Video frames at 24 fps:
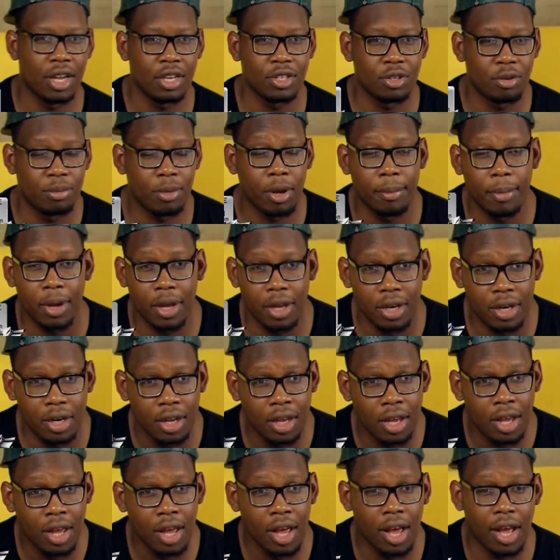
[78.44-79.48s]
that's on my mind.
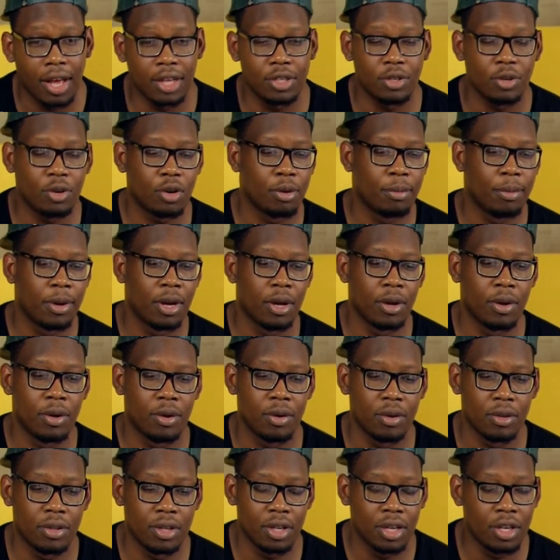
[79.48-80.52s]
I talk about
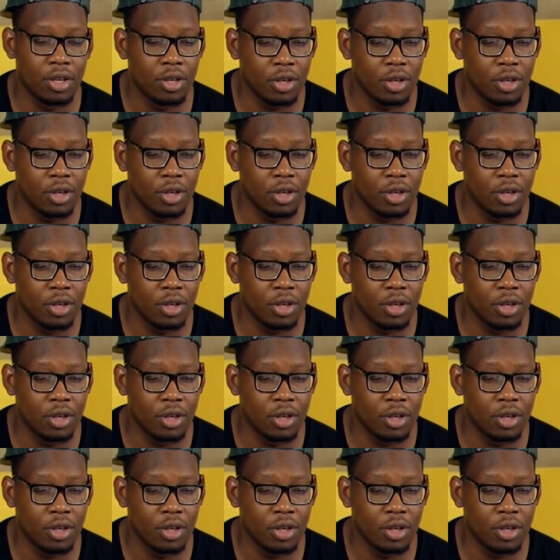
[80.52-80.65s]
the